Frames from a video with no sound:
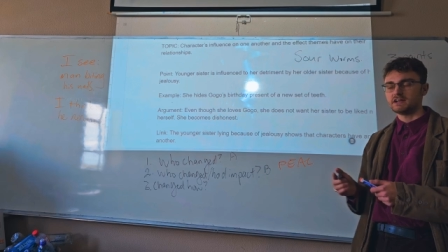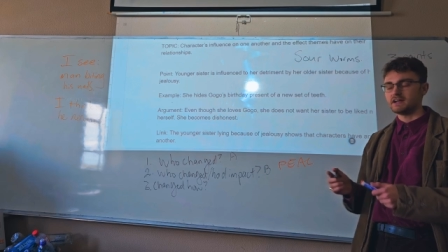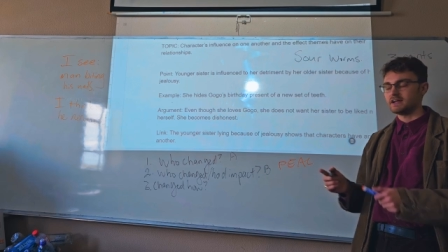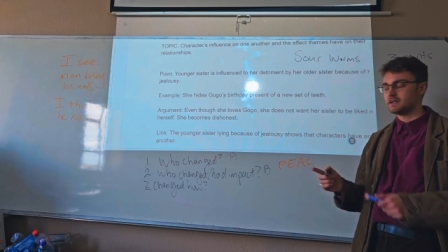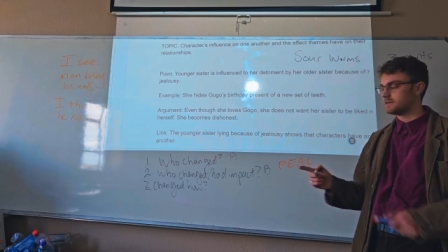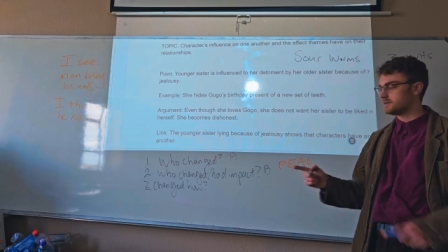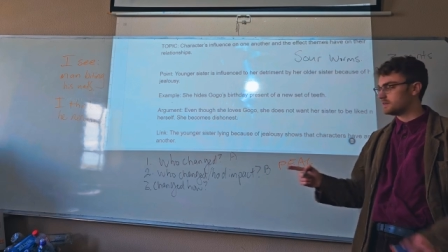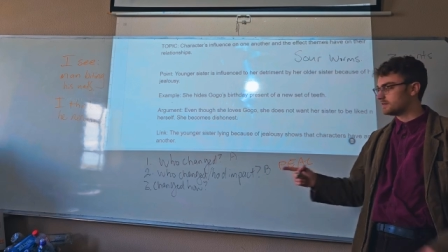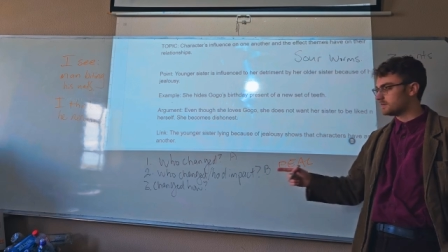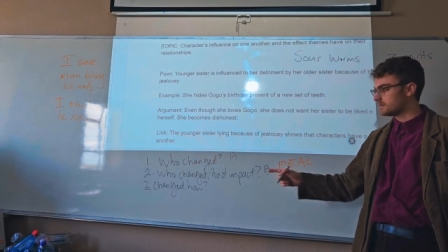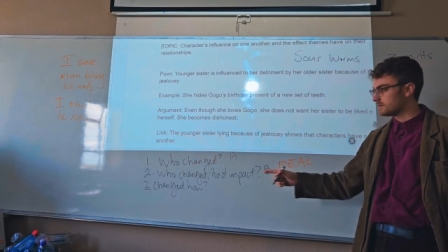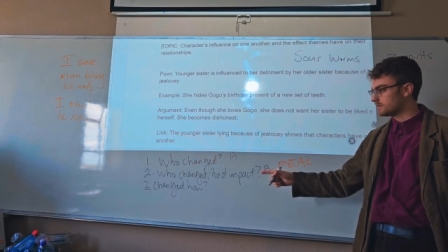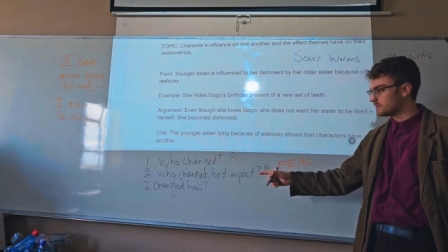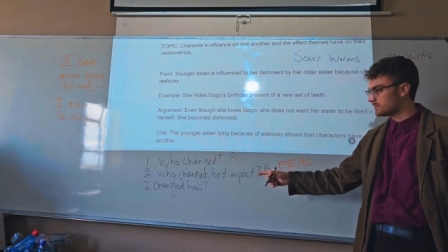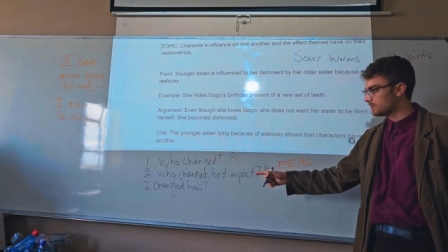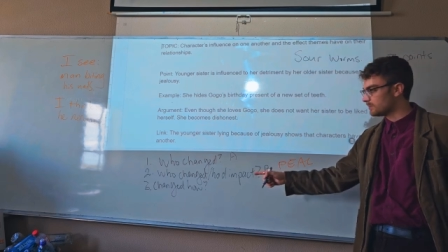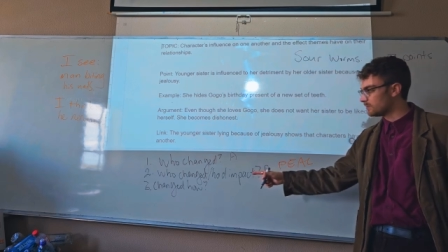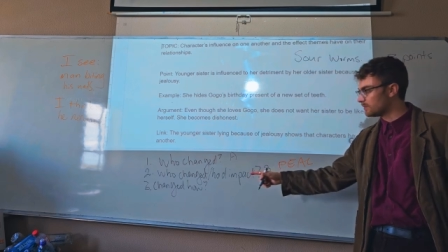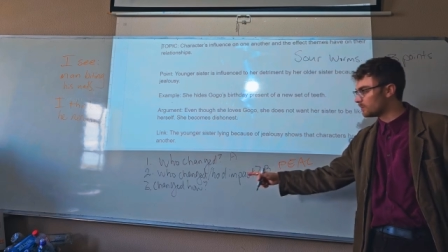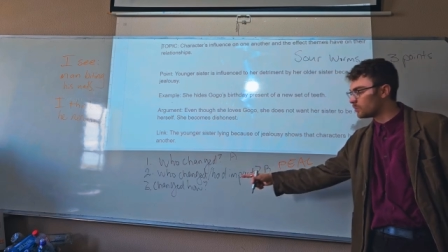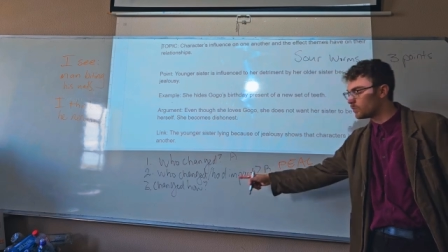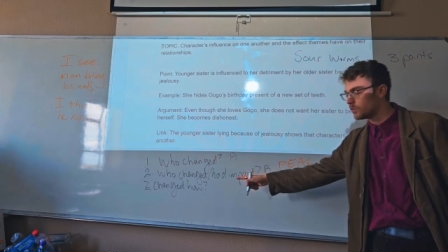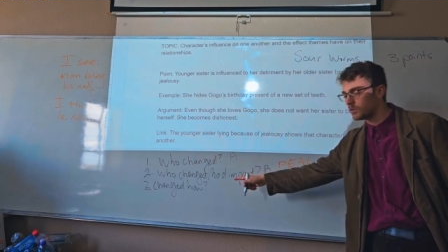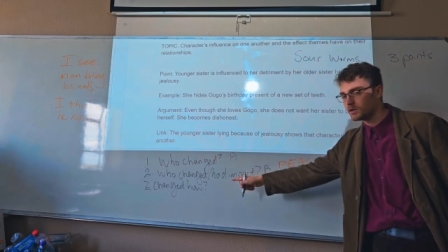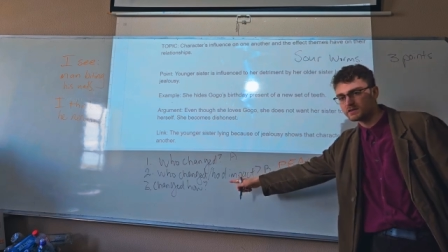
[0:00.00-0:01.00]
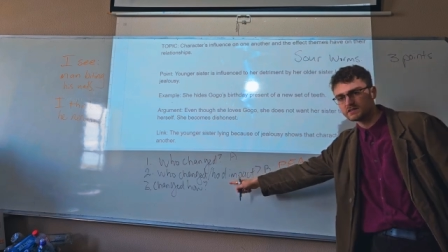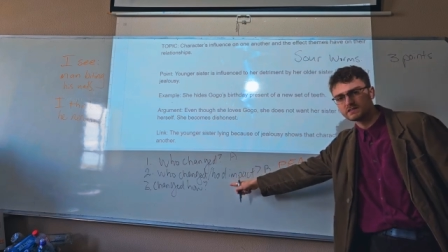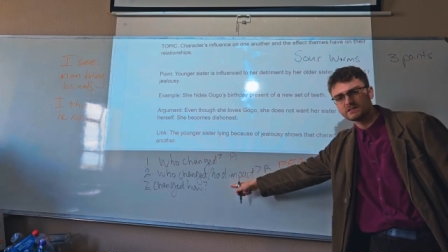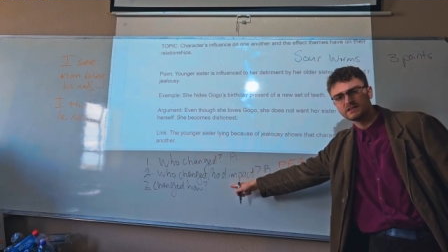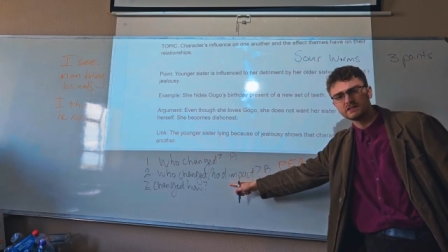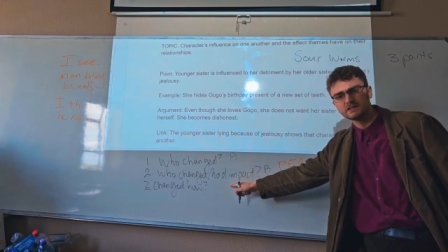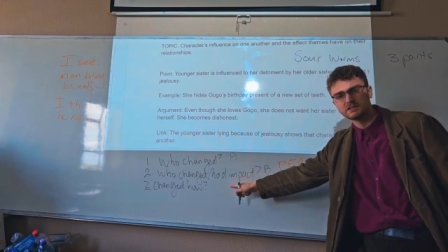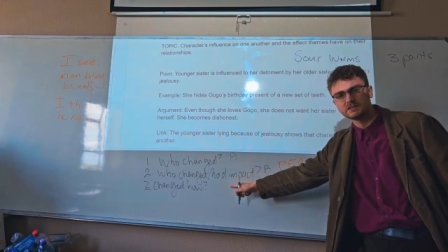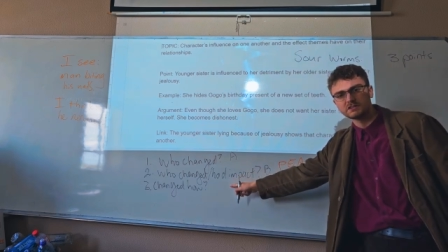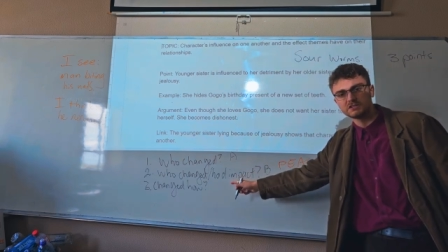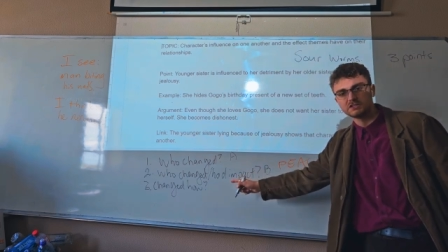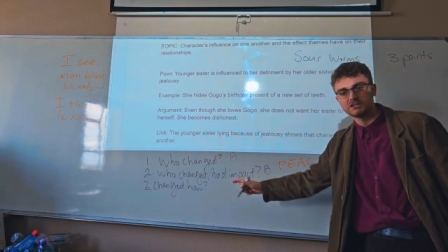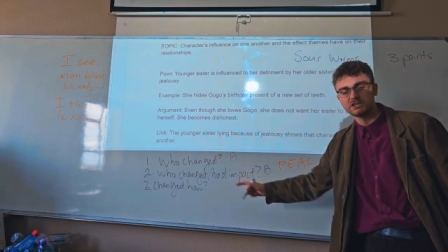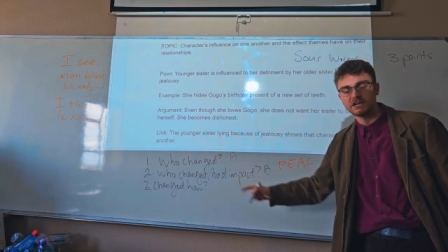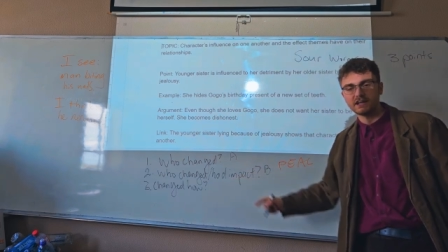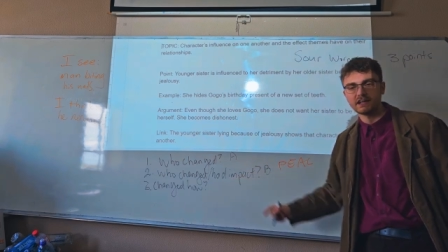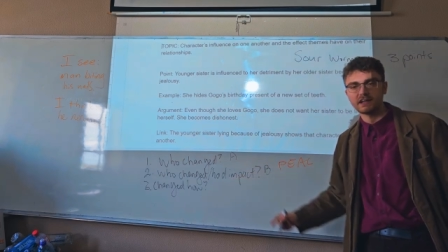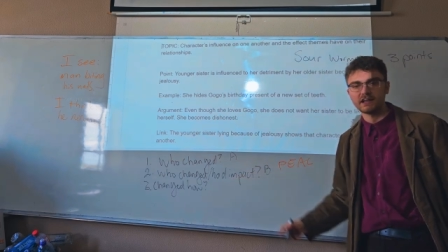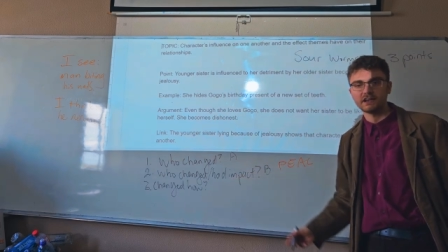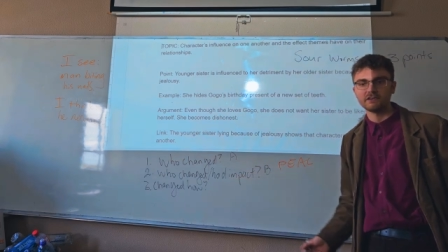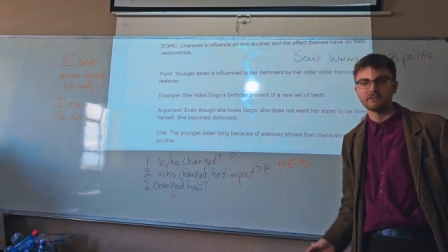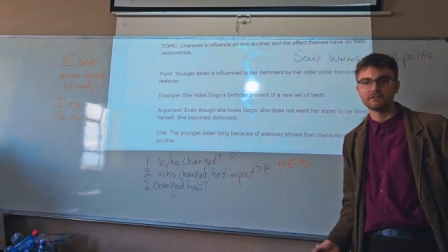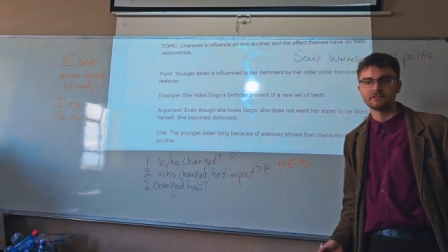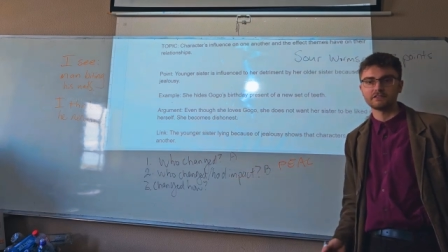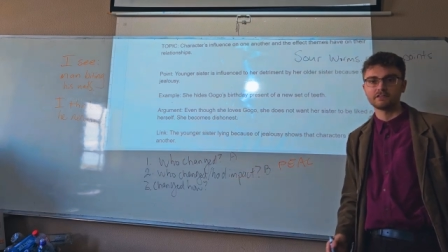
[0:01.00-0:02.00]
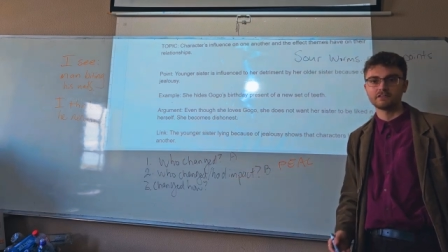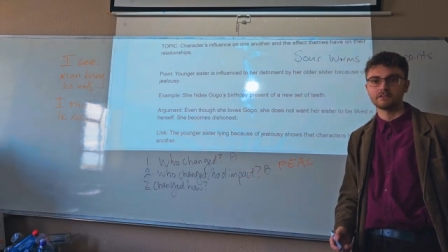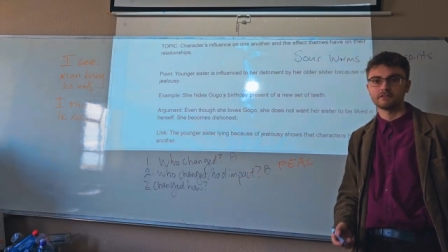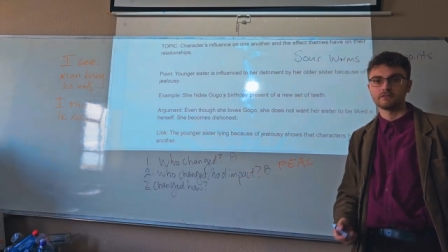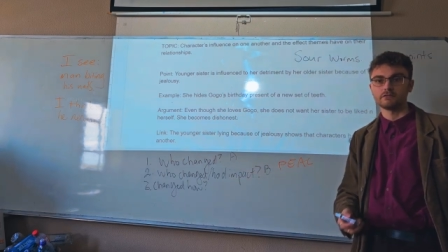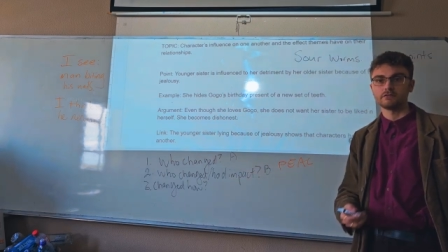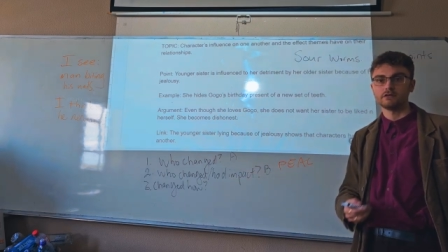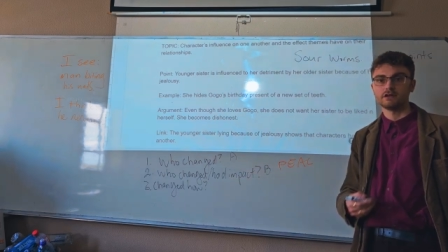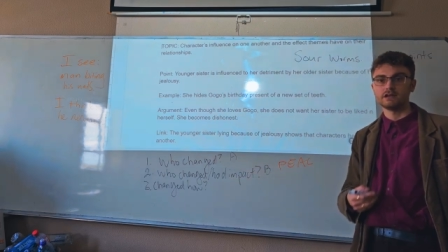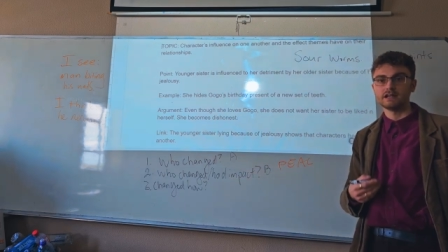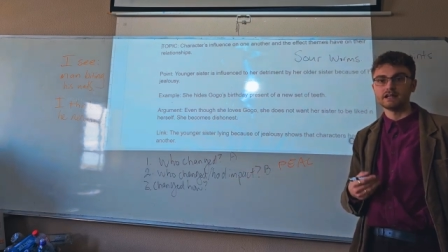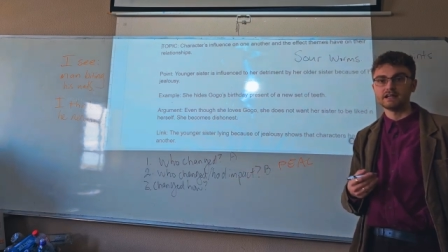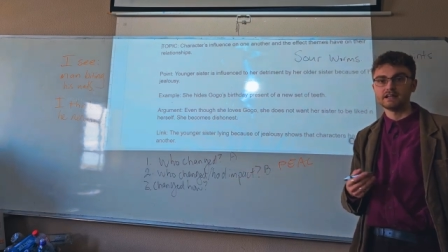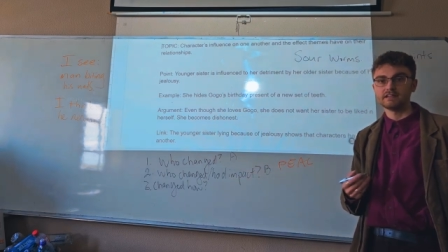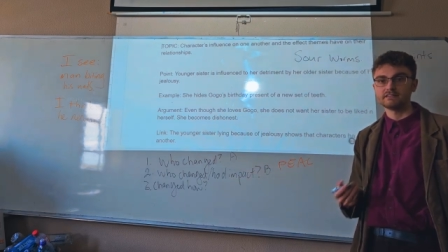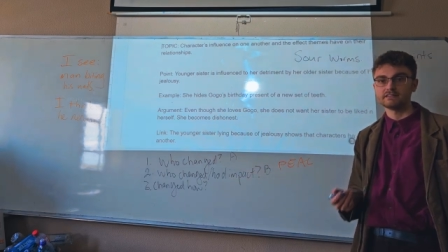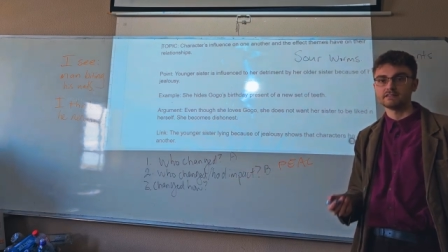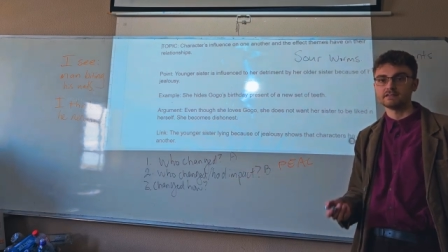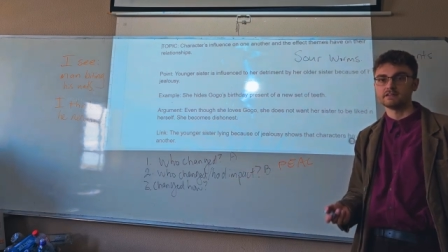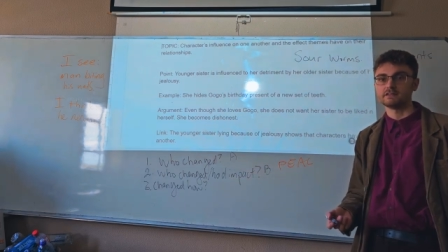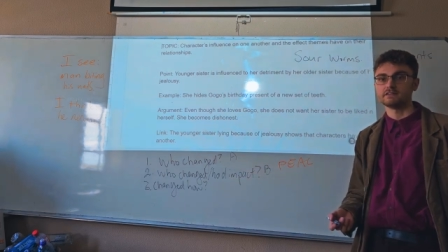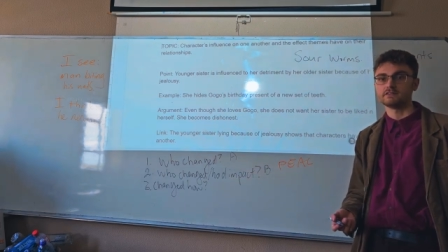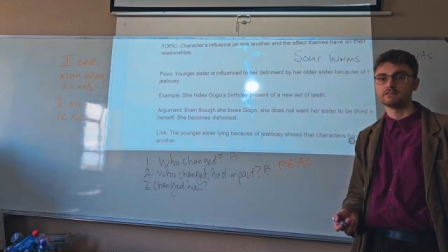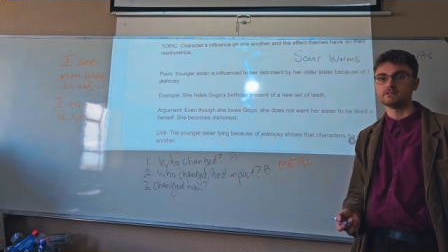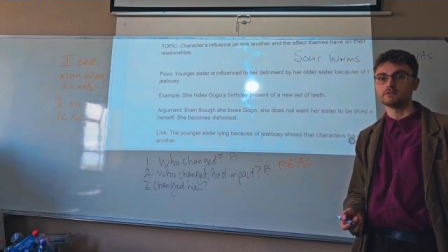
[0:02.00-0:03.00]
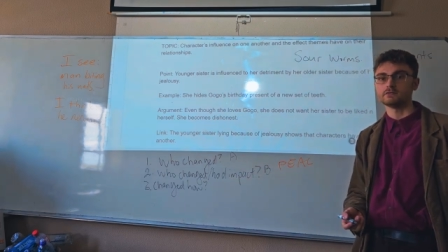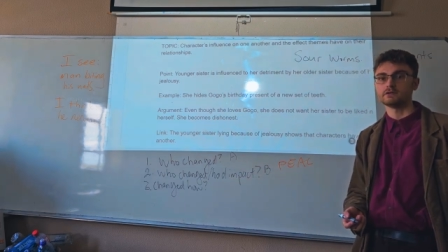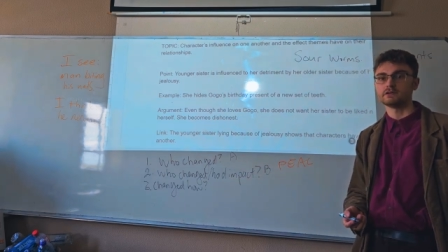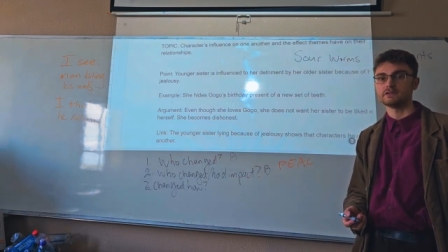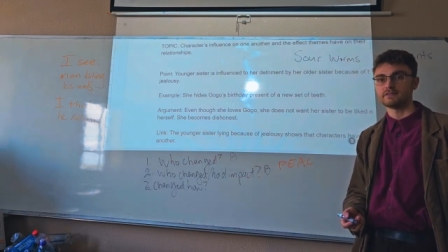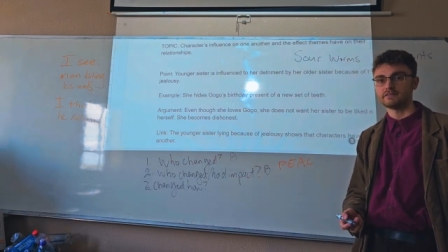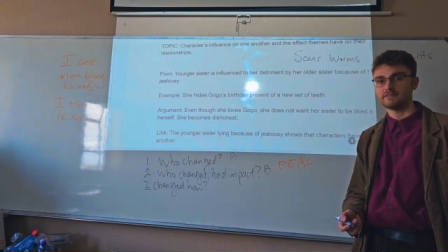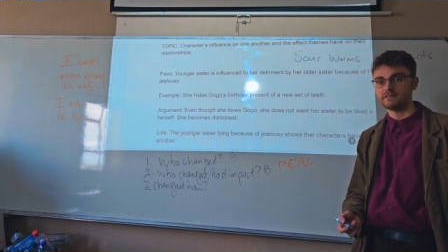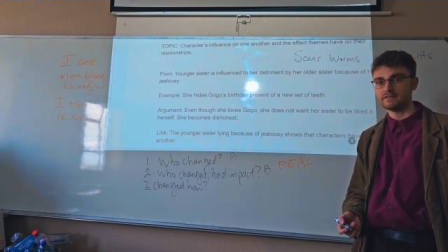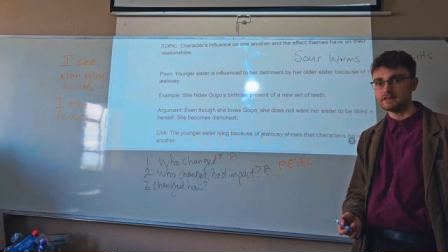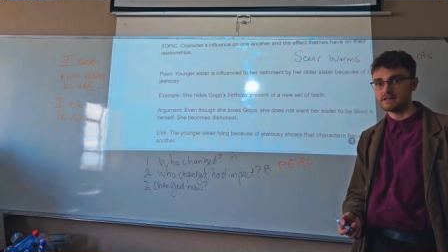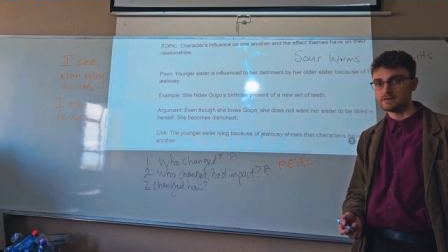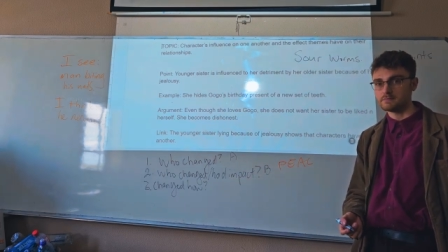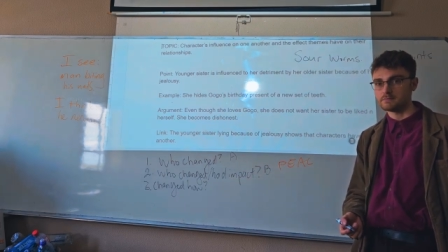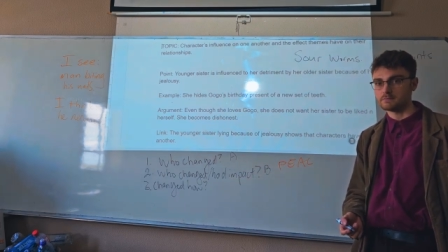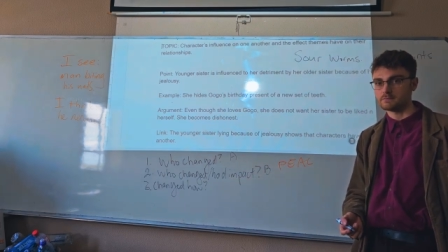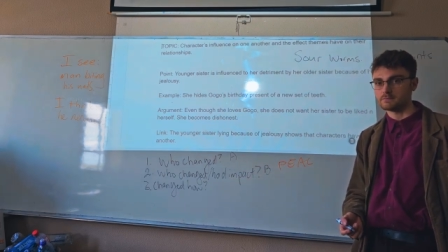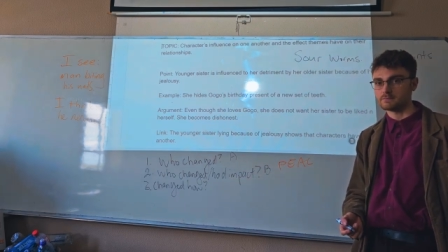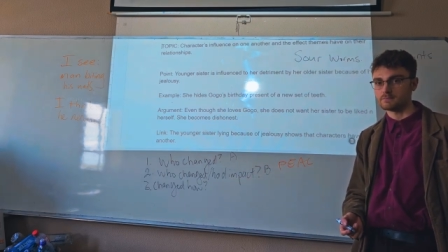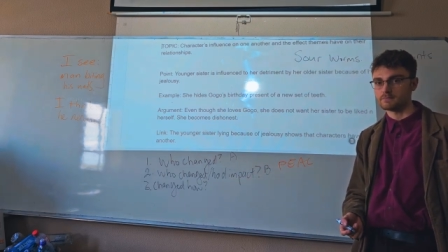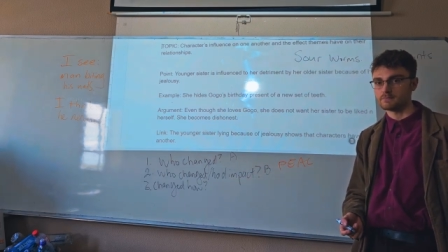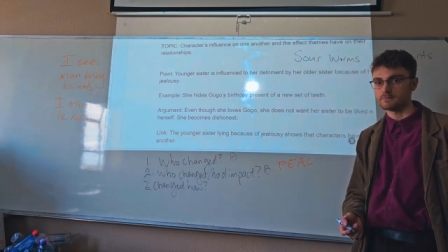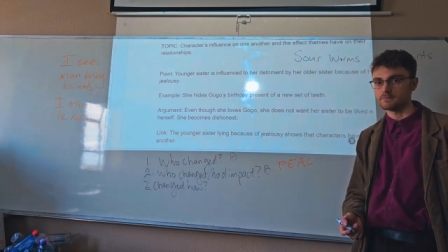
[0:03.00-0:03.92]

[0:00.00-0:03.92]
And was this change related to a theme?